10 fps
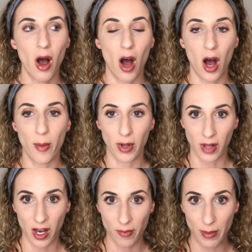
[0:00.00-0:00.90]
A
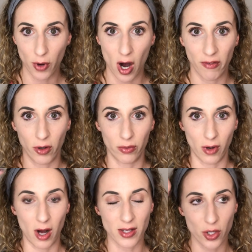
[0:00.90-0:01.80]
lot of people
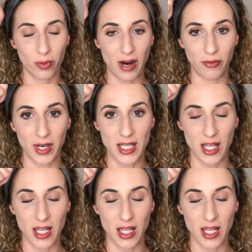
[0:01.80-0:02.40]
also reference